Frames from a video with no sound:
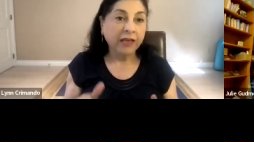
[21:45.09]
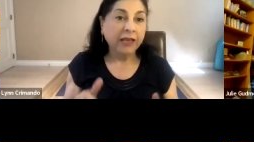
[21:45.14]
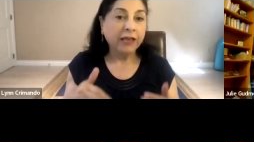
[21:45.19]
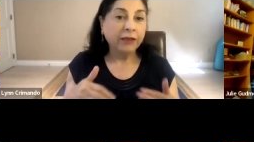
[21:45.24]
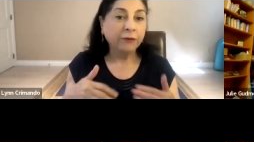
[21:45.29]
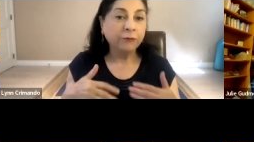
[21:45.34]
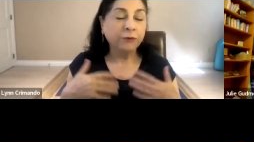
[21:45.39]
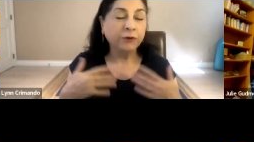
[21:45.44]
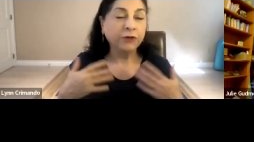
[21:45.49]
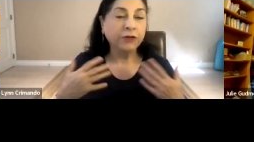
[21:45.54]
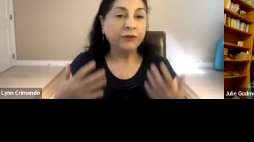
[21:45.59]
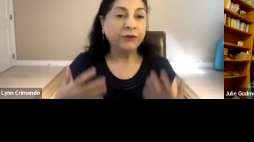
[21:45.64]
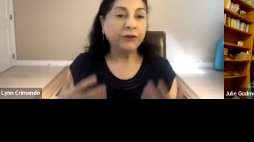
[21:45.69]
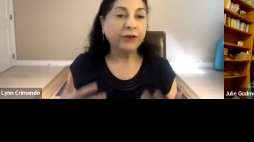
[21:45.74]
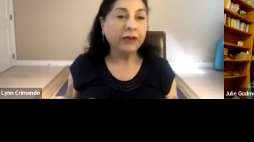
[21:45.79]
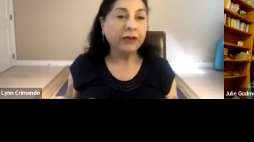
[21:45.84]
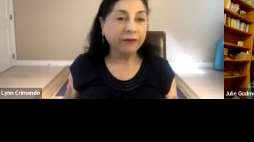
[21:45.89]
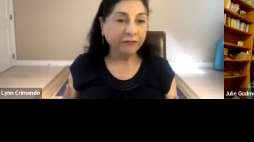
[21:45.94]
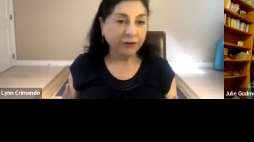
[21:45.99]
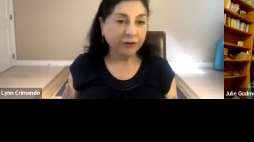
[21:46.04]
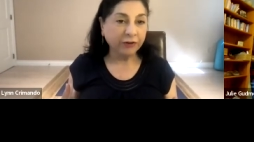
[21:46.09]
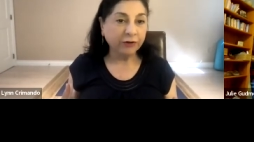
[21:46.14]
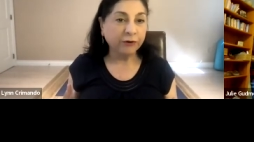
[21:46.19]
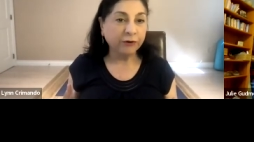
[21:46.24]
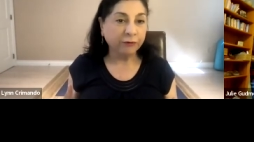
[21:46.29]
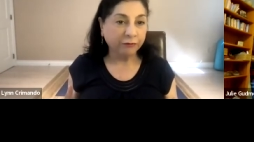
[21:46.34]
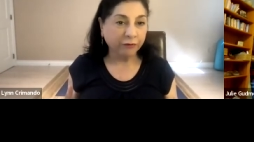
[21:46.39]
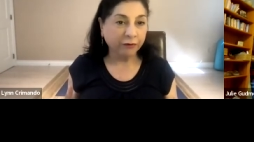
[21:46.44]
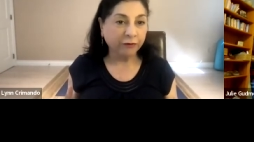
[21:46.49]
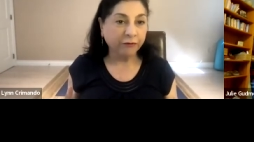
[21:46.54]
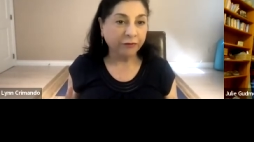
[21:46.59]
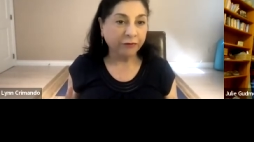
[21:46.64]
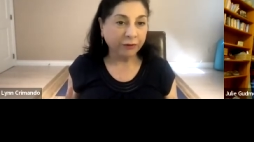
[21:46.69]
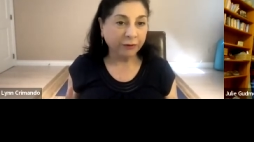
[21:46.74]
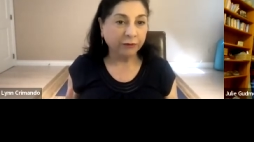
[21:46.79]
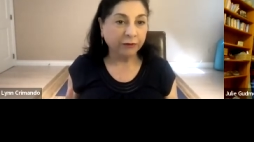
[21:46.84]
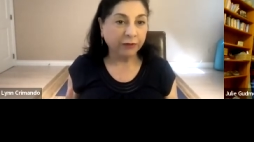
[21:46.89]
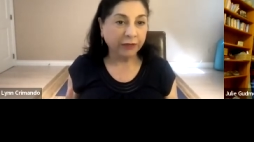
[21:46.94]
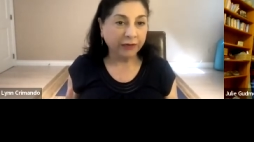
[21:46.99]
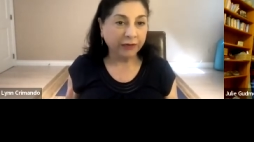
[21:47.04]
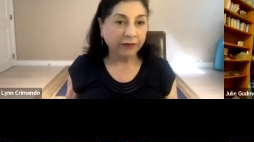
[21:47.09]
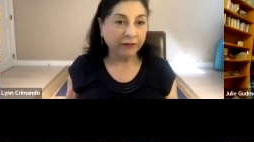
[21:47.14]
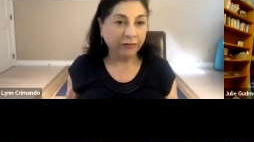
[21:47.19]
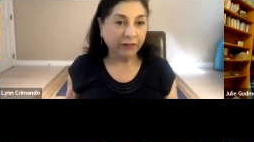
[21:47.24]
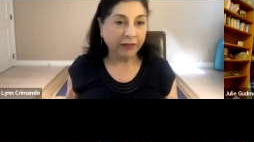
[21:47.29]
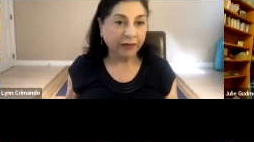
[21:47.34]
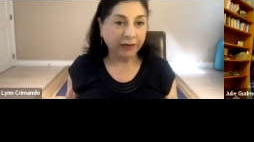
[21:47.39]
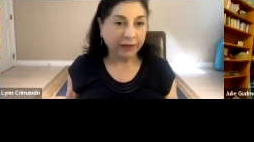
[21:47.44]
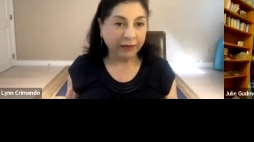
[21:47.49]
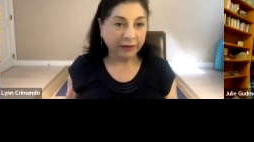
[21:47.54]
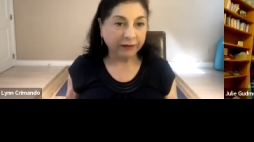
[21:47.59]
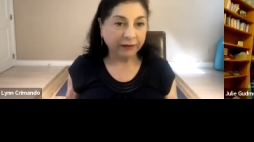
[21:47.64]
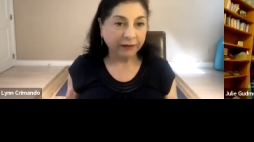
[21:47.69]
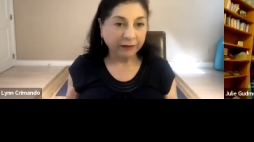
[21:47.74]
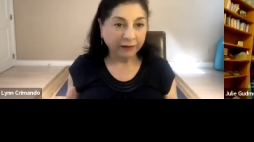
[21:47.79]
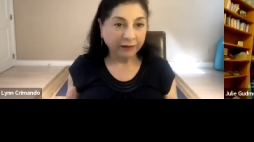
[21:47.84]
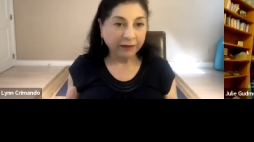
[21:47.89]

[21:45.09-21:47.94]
And when you have an overview like that,